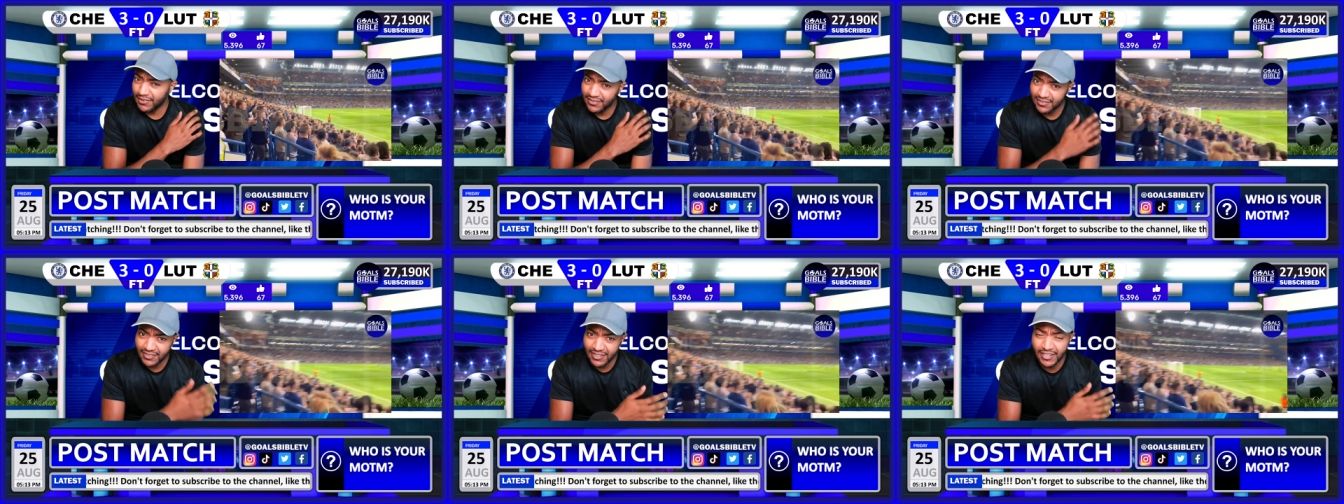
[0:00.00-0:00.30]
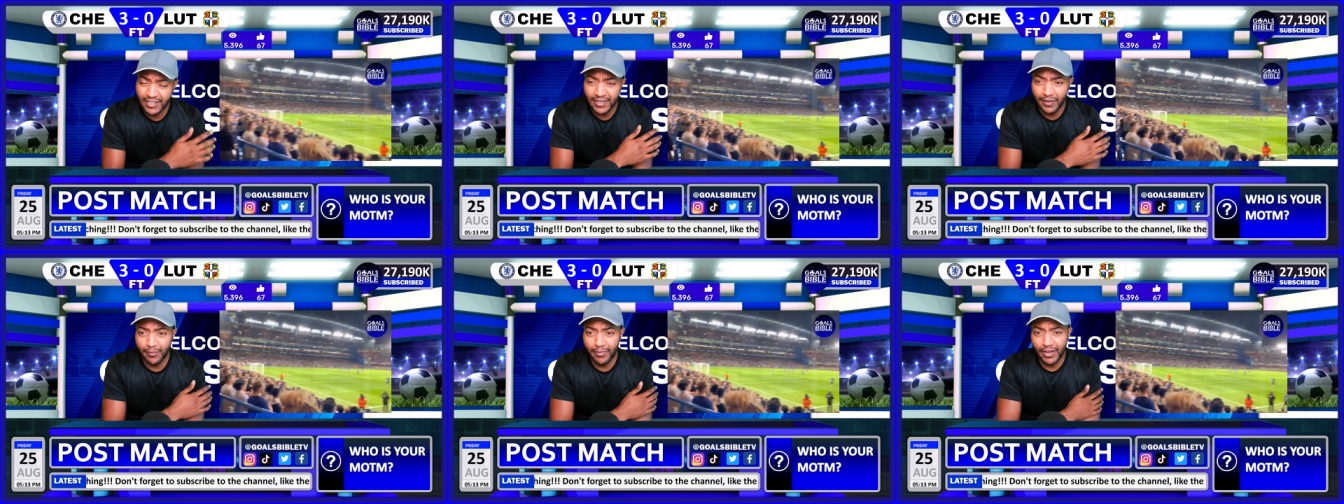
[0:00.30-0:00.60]

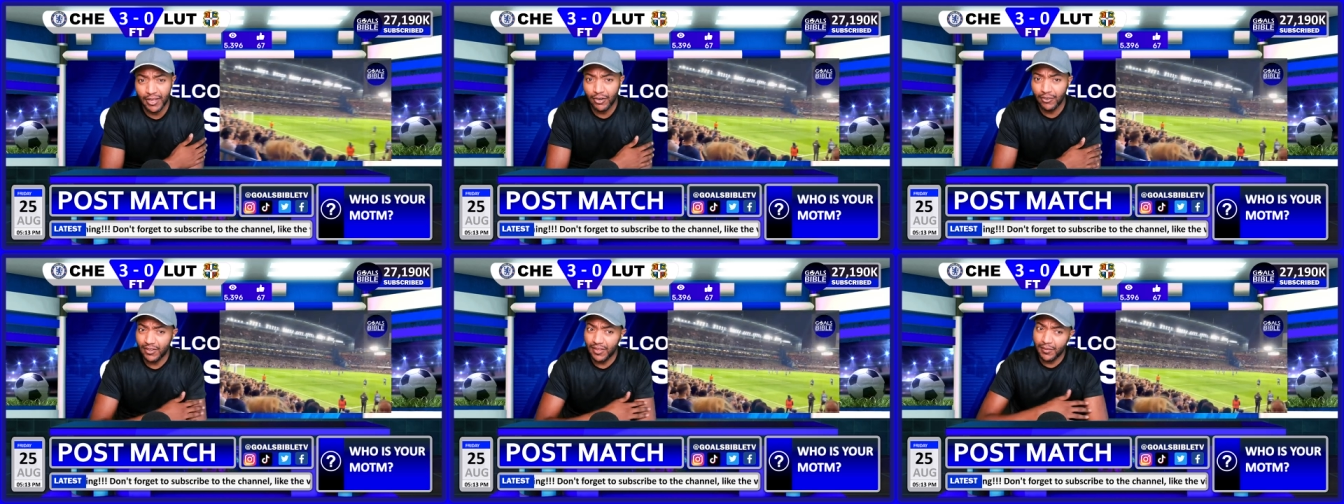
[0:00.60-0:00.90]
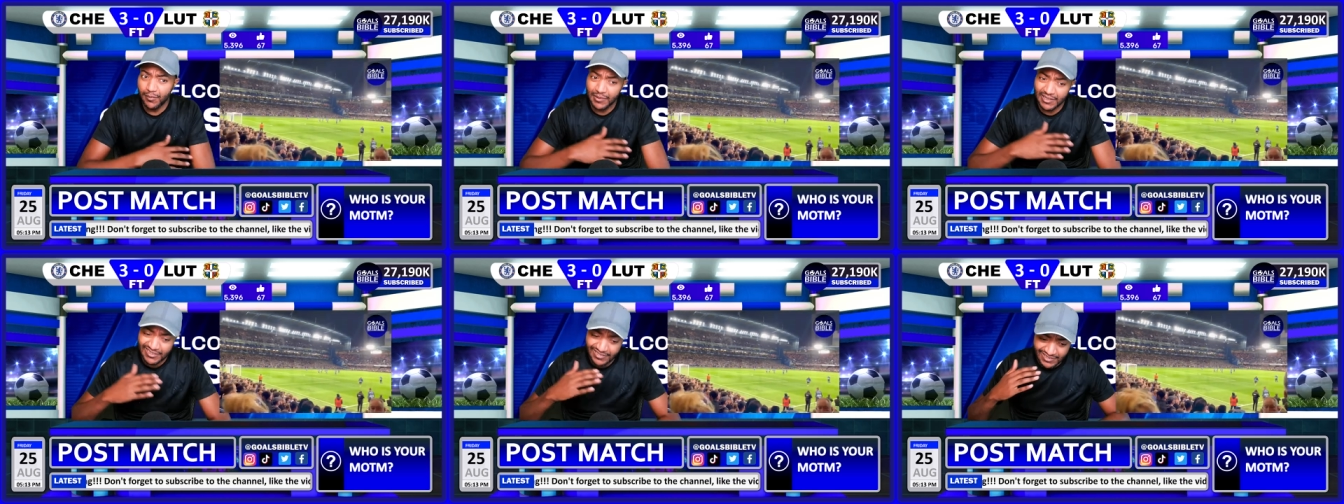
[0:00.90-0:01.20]
conceded a
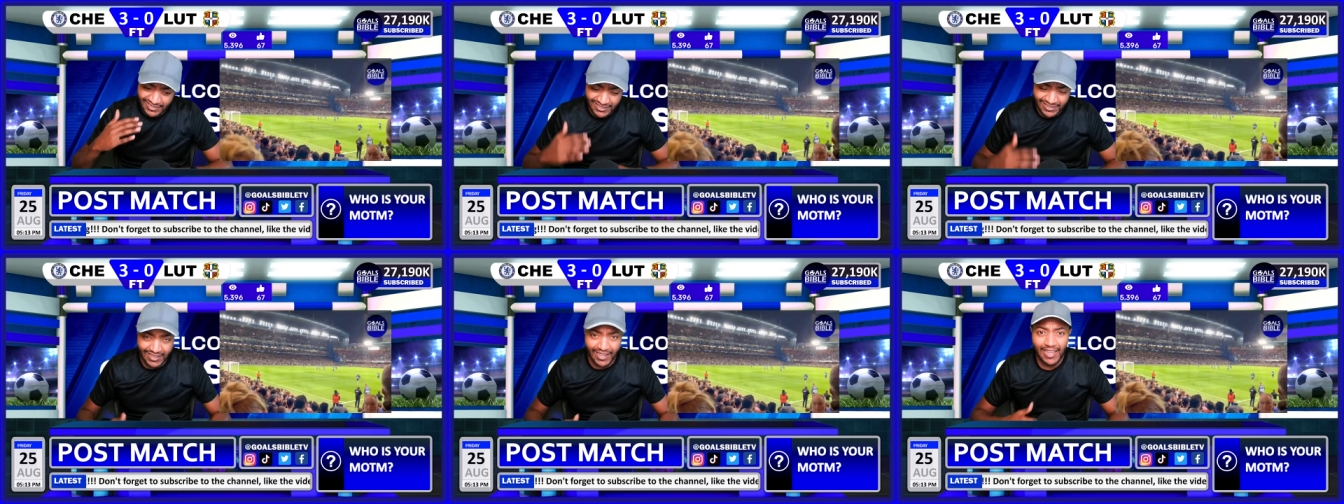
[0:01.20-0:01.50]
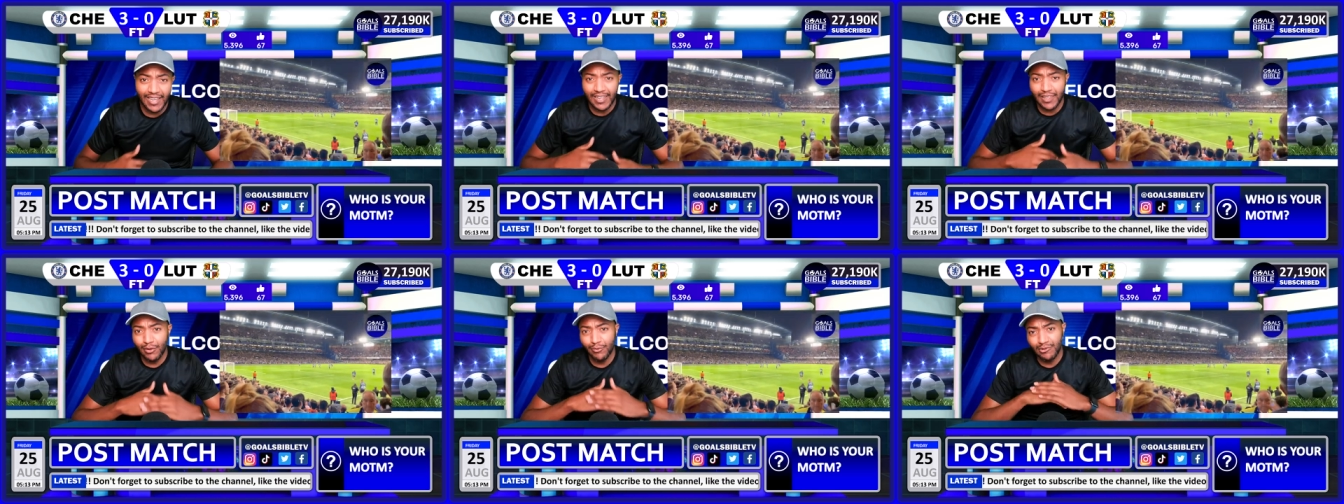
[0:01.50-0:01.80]
penalty, but
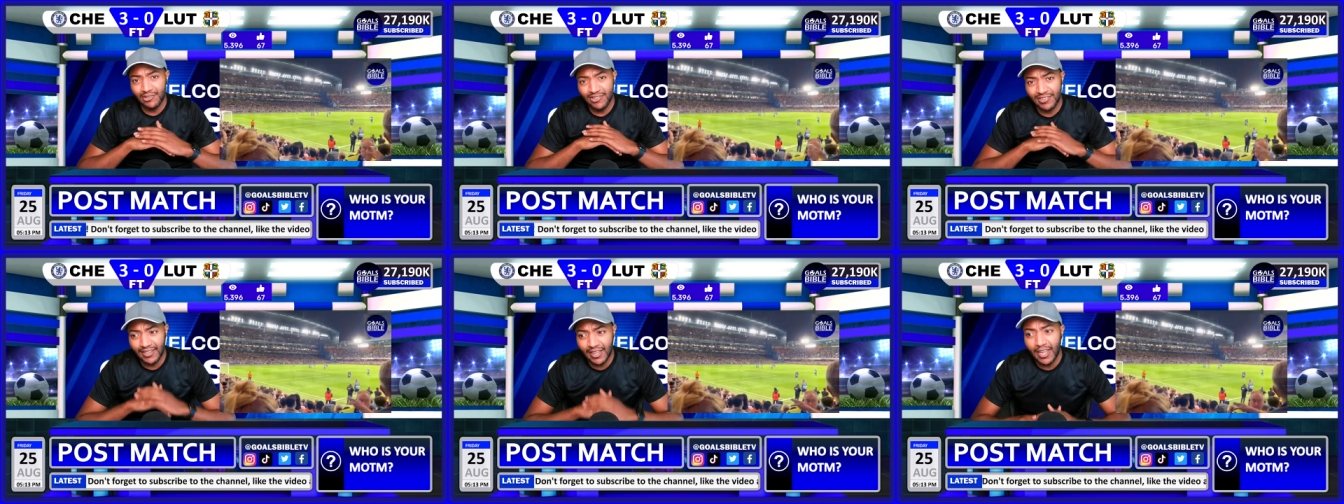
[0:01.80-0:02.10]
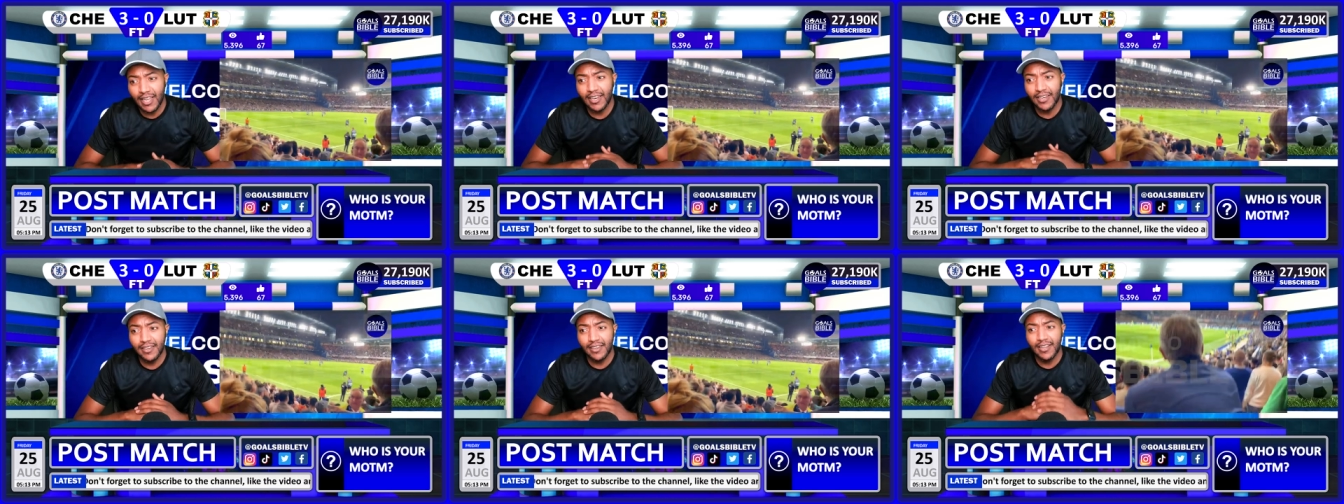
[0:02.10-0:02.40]
today he was
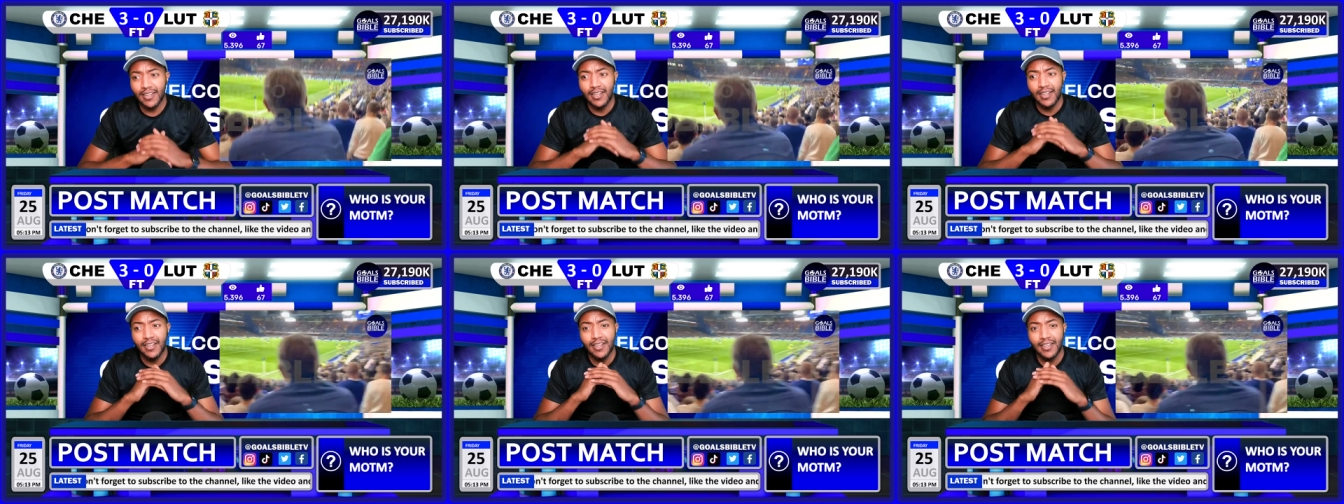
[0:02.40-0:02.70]
solid.